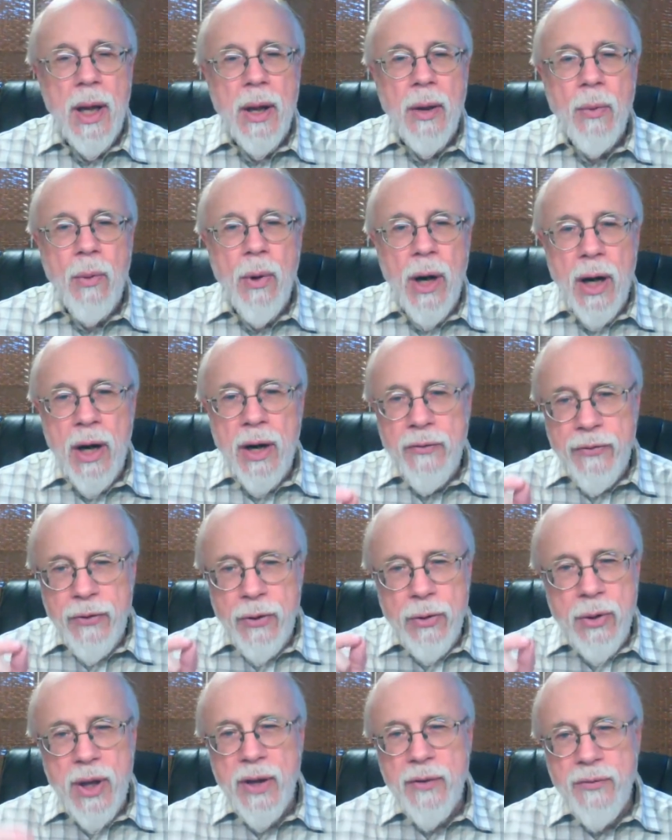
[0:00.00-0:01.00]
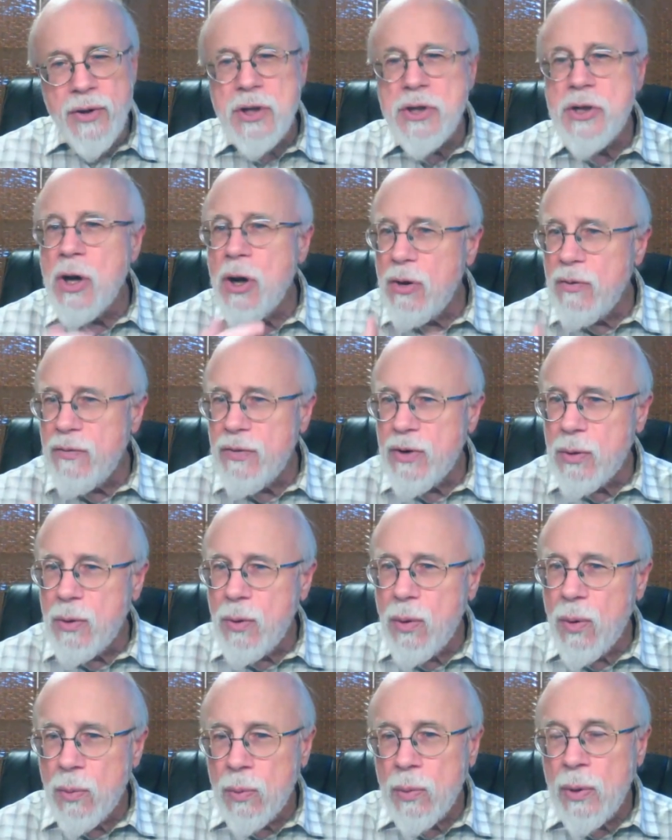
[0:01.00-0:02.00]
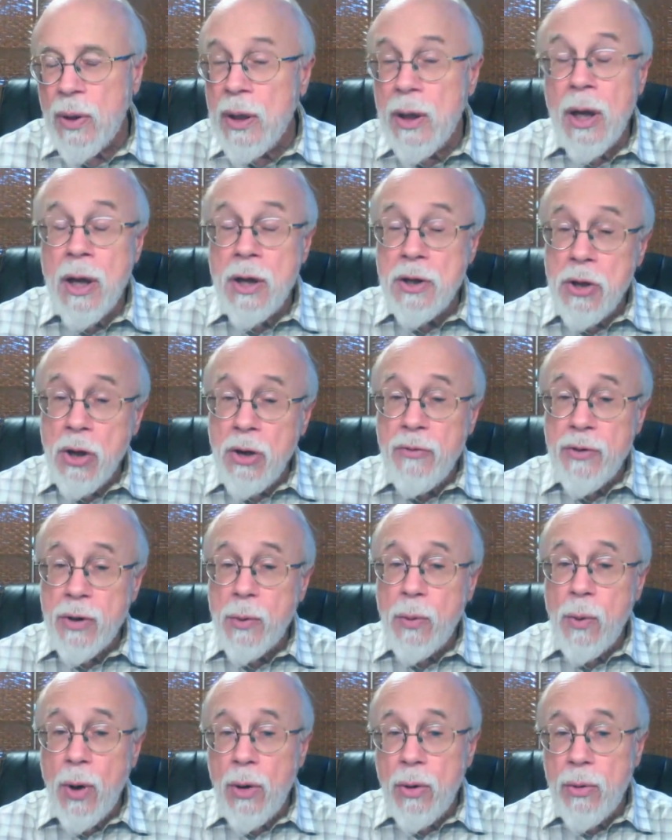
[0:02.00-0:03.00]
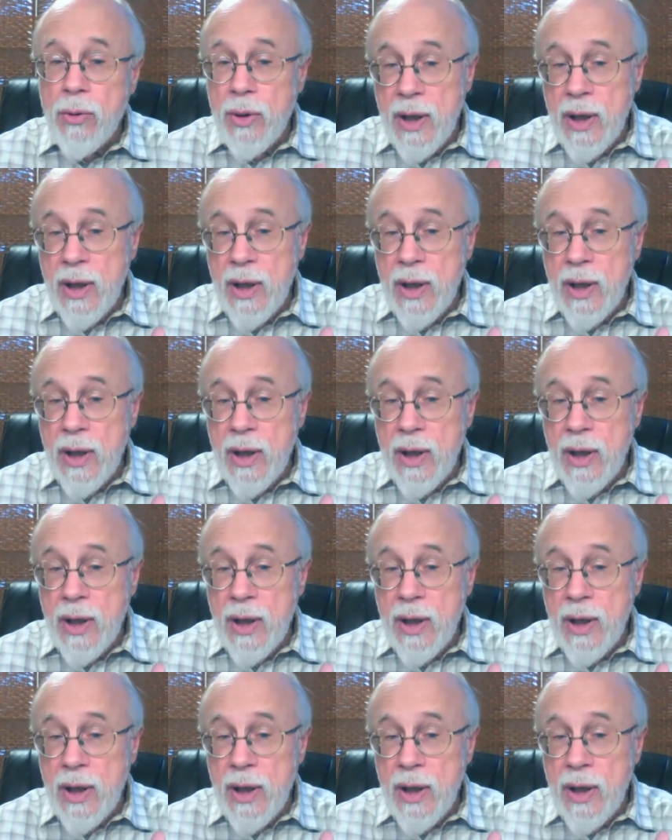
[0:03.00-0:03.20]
where if you give atovaquone